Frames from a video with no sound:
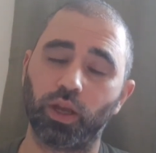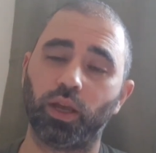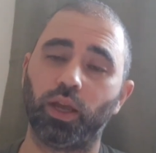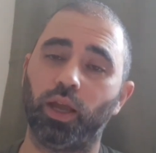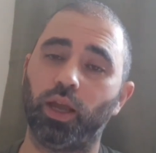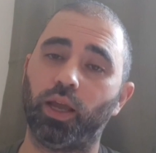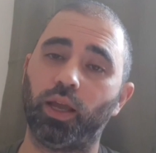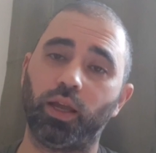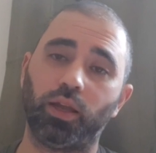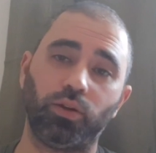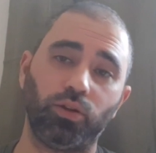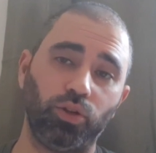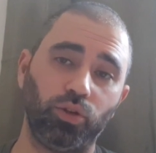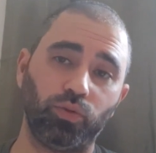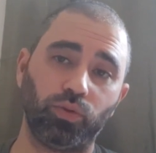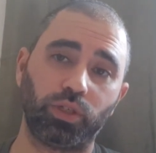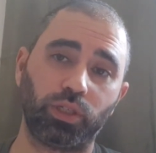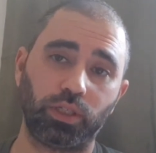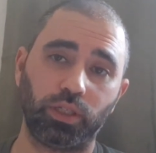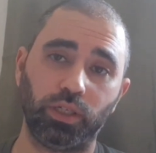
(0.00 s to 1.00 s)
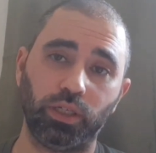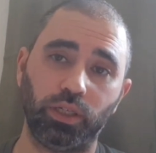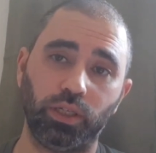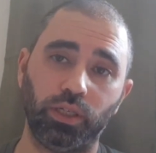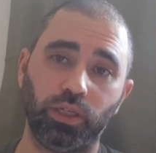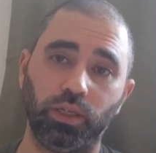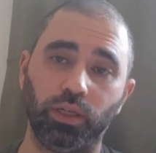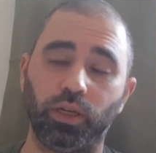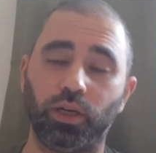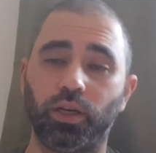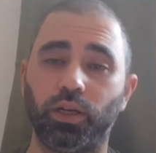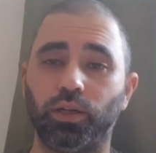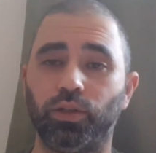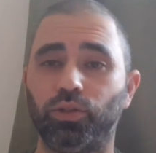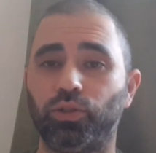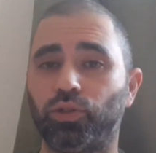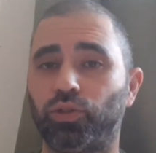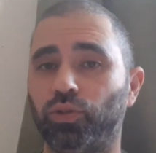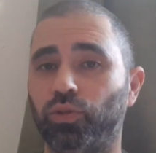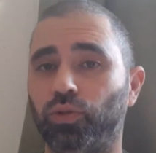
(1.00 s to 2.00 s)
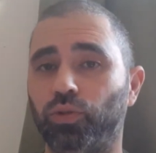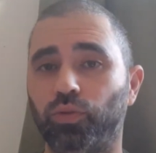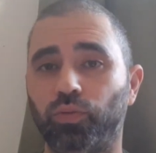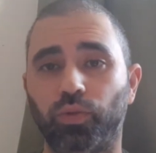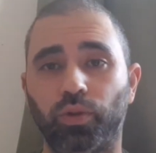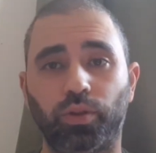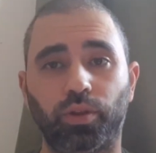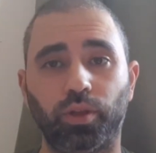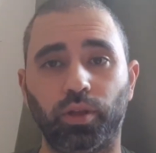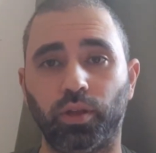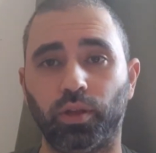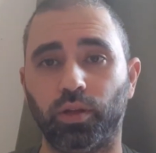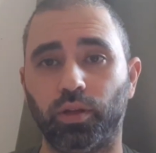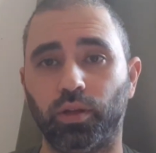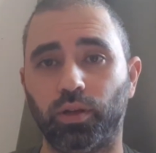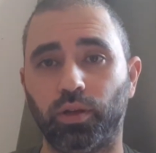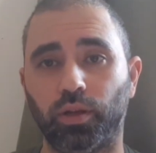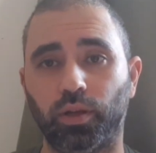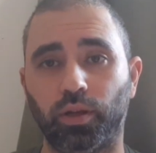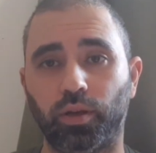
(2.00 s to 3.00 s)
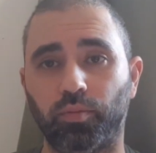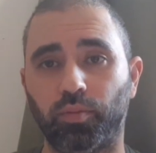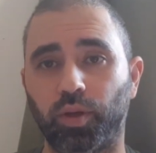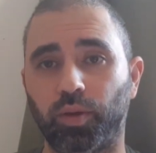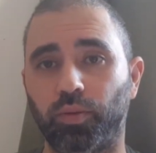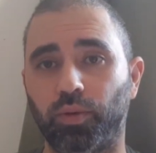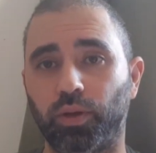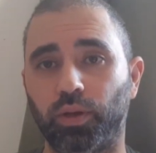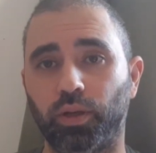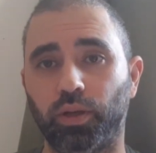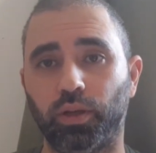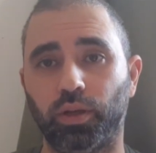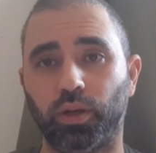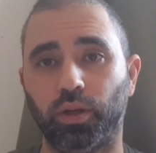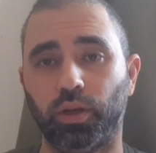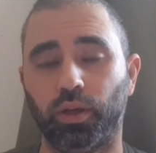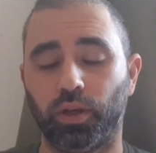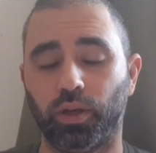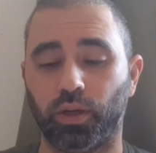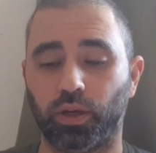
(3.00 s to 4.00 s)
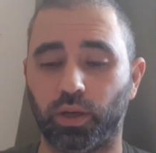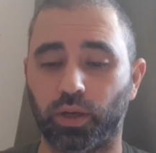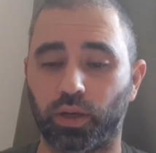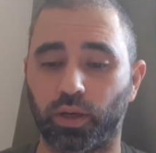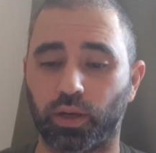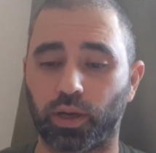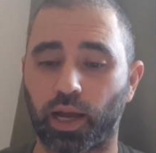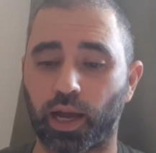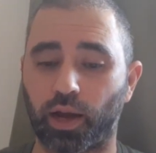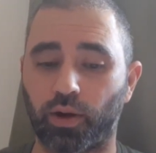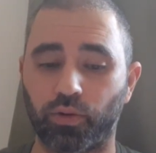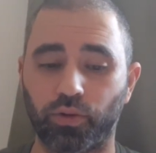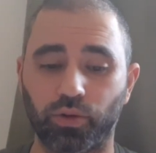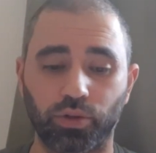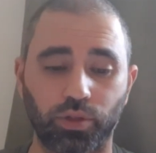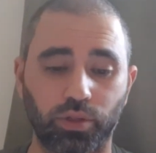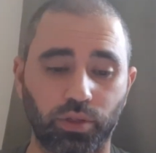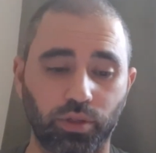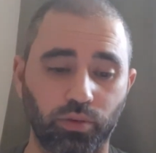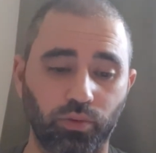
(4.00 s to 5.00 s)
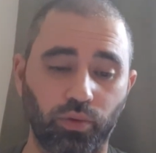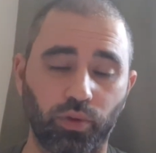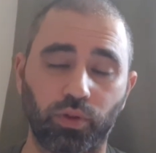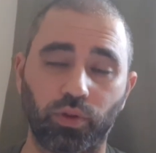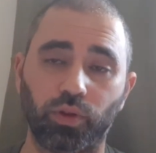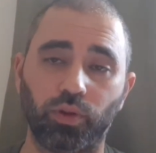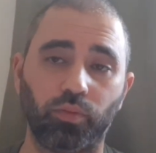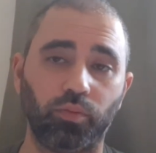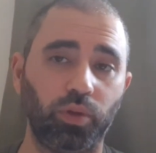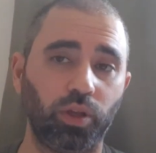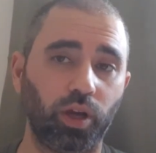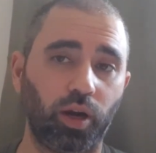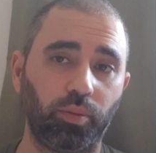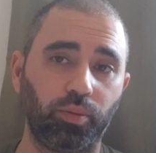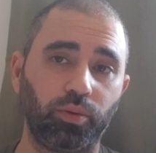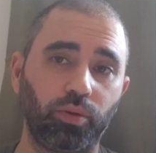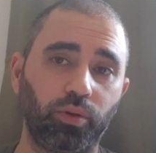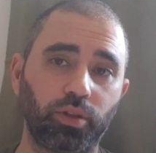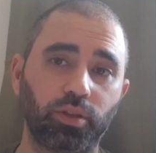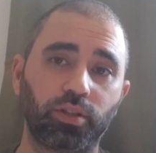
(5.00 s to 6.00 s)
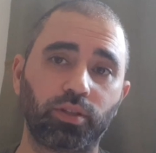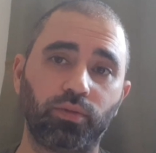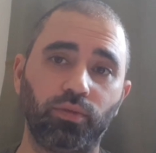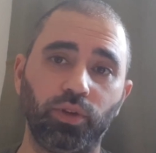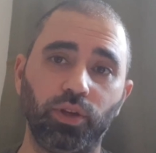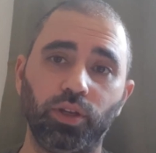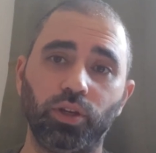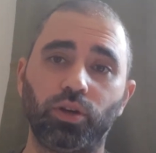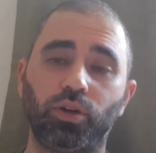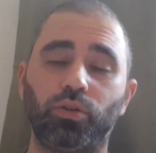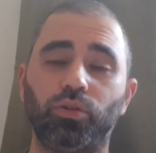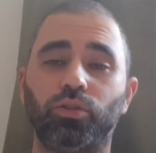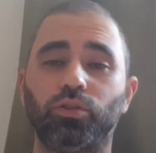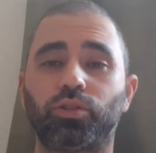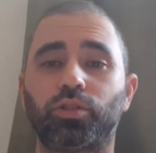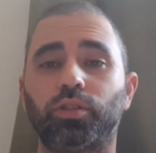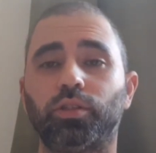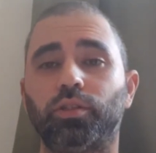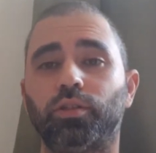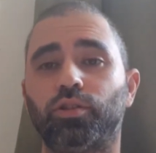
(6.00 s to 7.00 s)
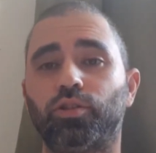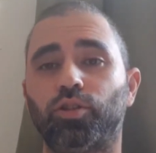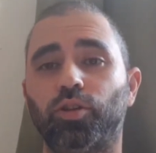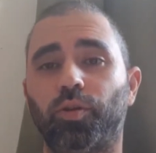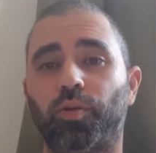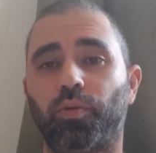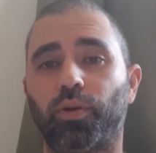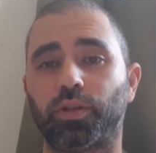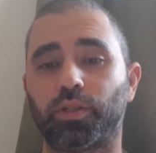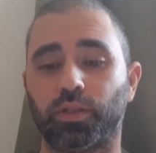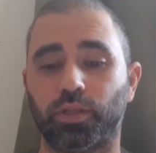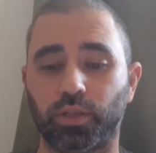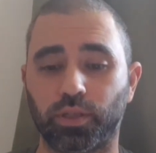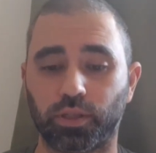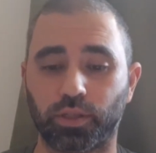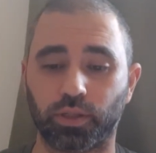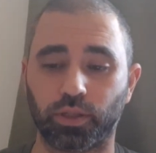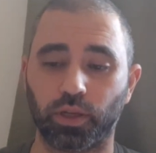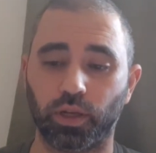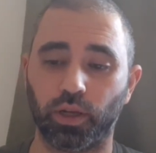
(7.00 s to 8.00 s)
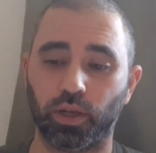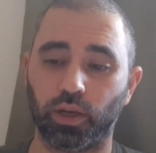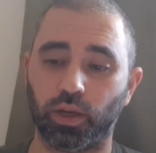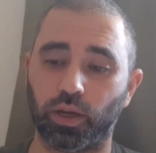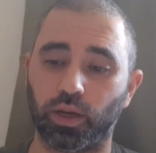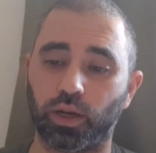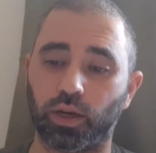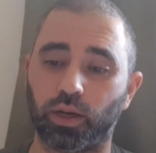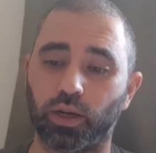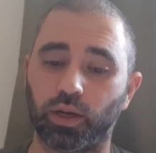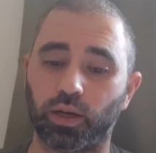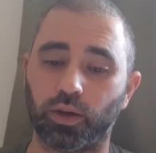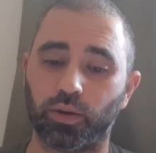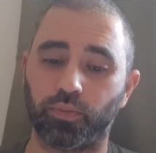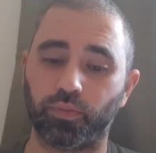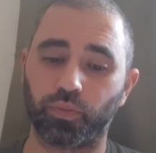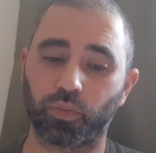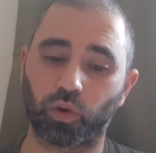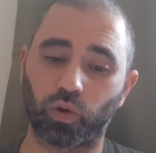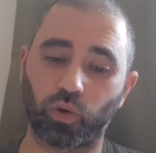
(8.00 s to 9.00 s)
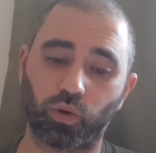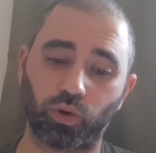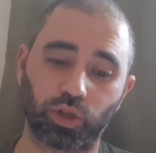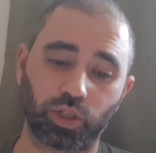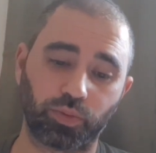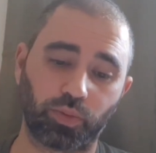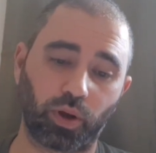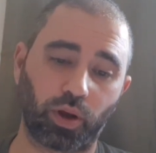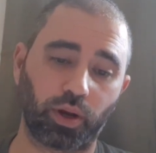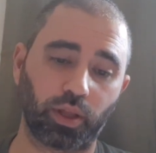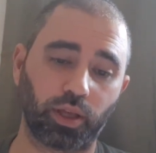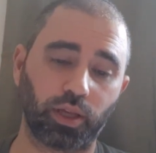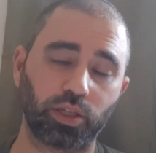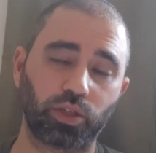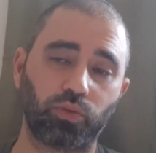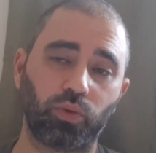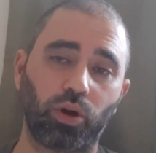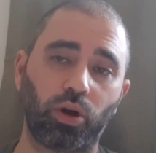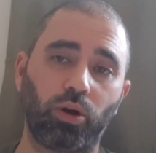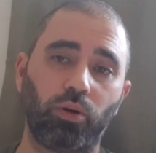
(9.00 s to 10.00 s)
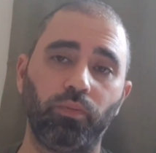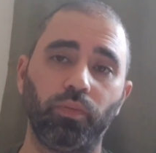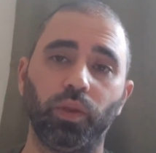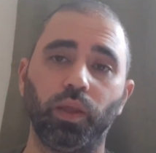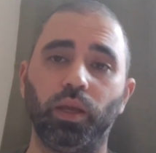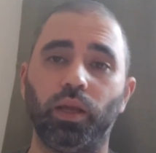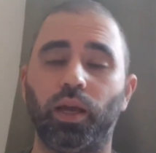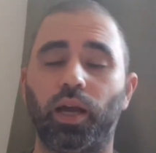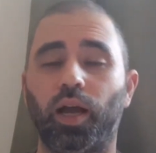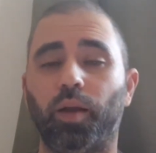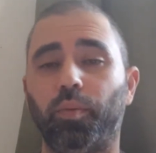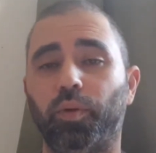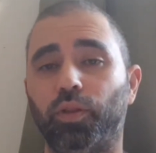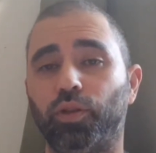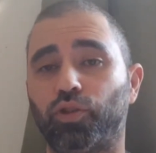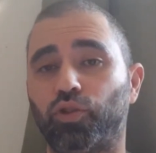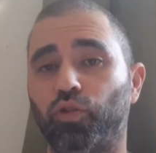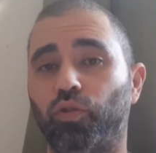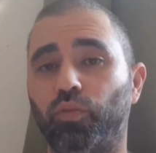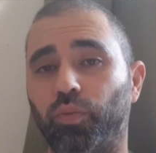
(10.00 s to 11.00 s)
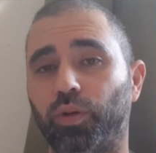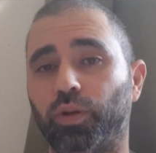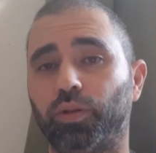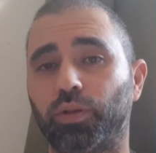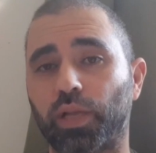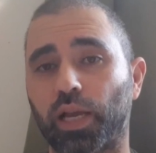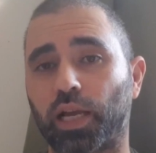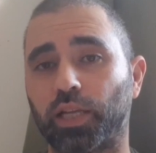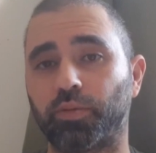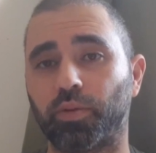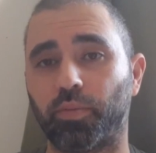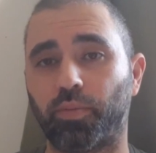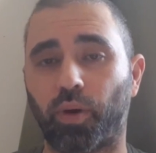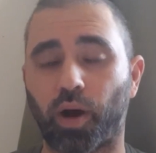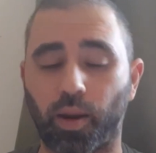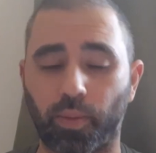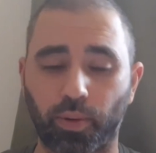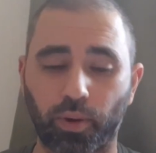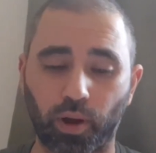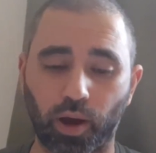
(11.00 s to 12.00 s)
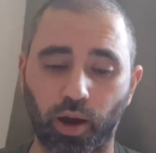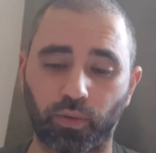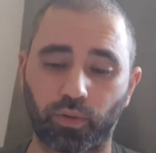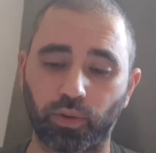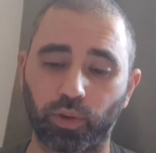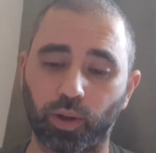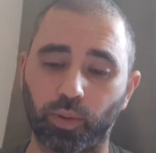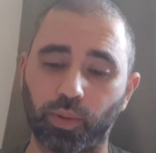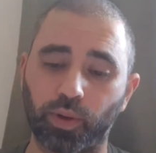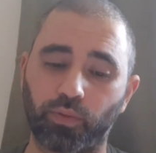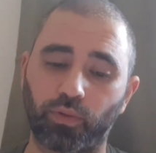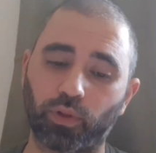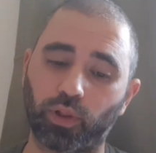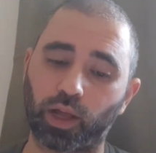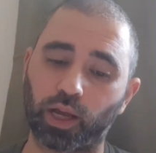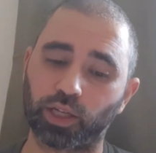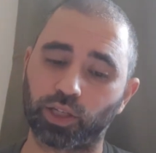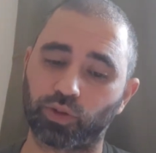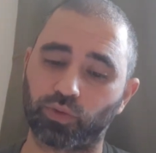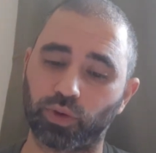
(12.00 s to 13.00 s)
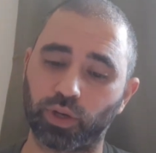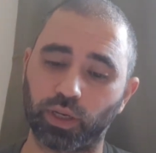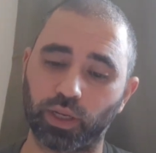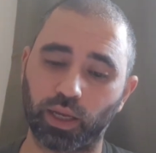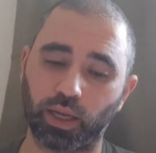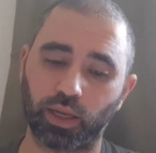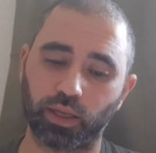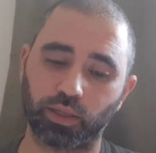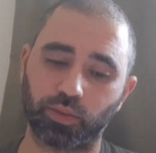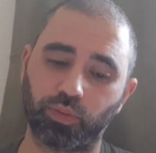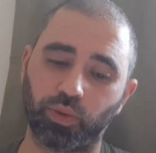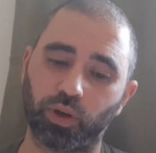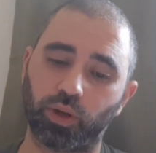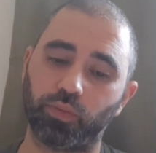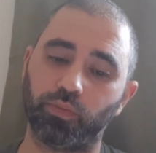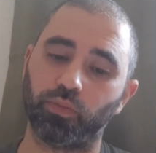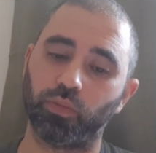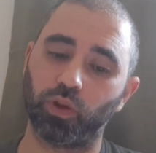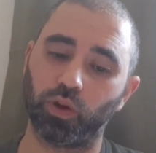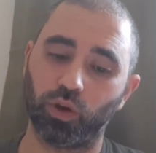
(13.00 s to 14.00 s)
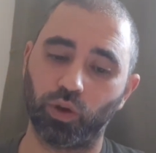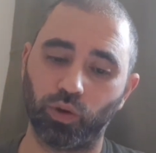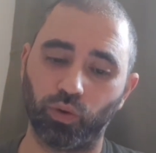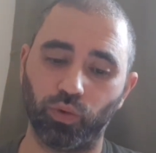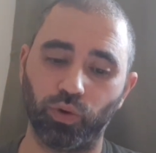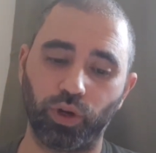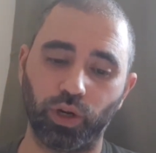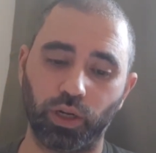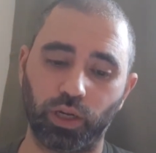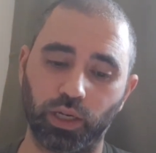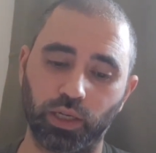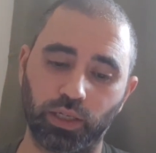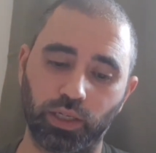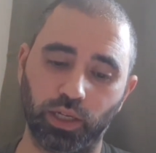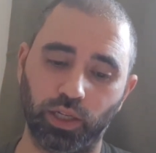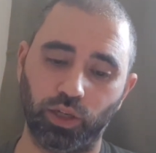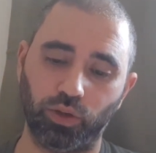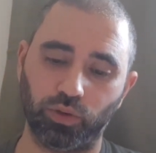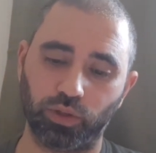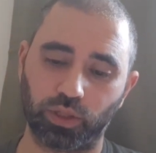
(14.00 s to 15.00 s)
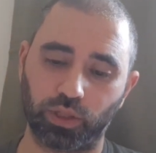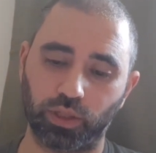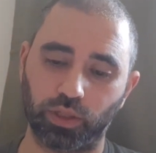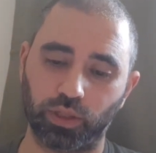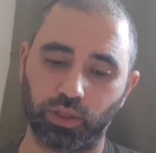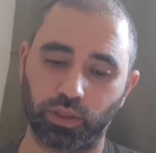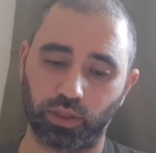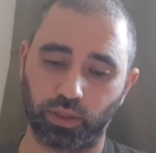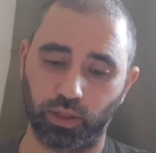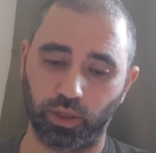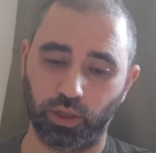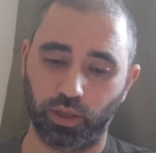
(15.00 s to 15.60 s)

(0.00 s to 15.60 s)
And you will see soon within maybe hours within me uploading this video, you'll see the Shu'un resonance corresponding as well. I mean, the Shu'un resonance has been popping off a little bit for the last 3 days, but we're going to continue as this.